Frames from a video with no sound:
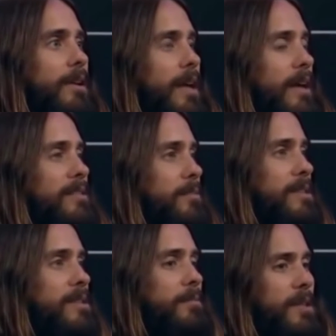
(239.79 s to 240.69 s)
It has to
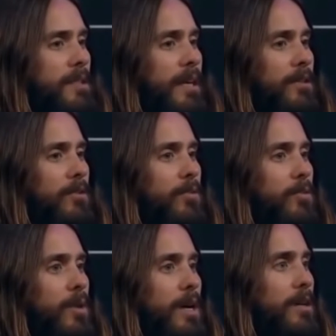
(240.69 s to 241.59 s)
be something that
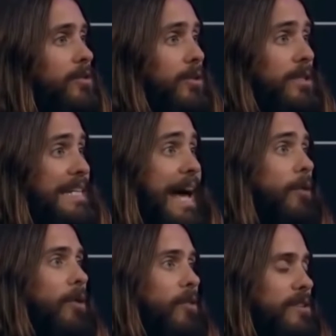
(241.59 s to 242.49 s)
you you can
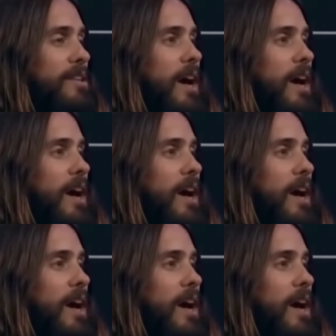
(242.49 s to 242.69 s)
doubt all the